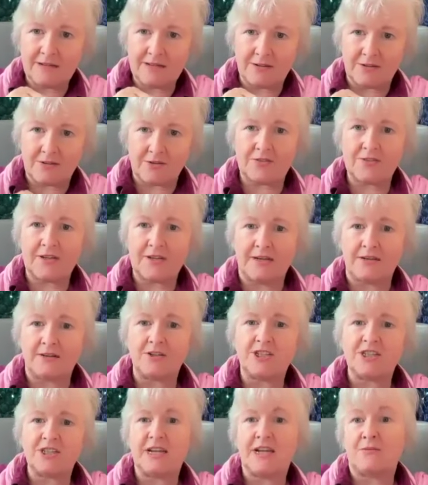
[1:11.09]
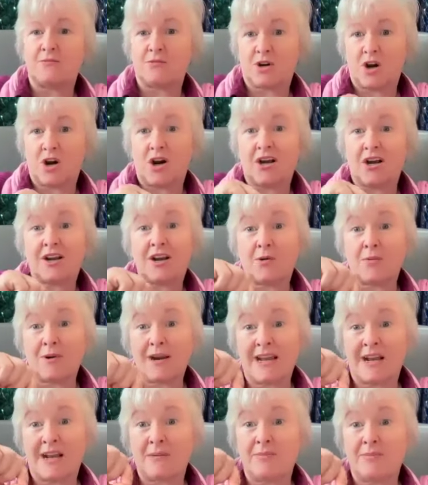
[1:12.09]
Earth energy and we're on our
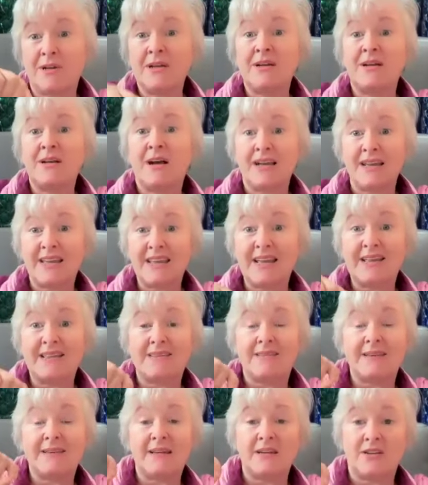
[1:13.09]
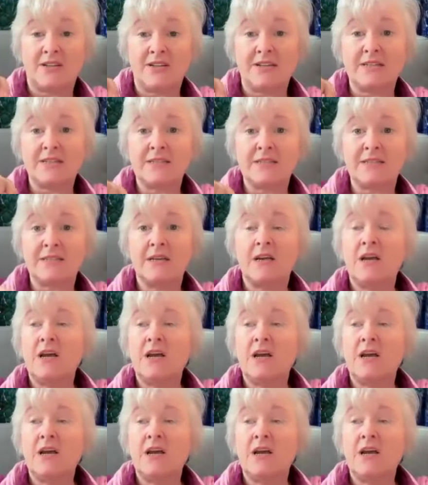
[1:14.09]
way up again, thank goodness.